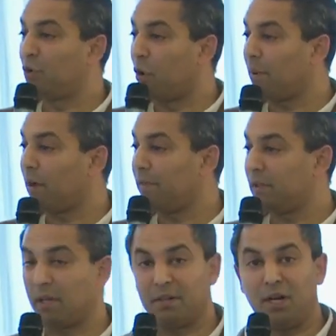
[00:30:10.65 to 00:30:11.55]
corporate
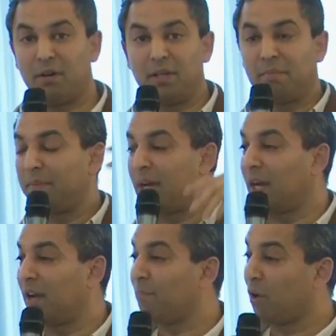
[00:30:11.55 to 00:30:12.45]
office and the
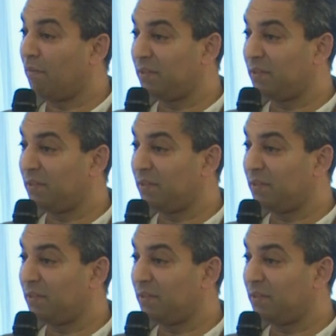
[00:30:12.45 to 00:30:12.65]
kind of government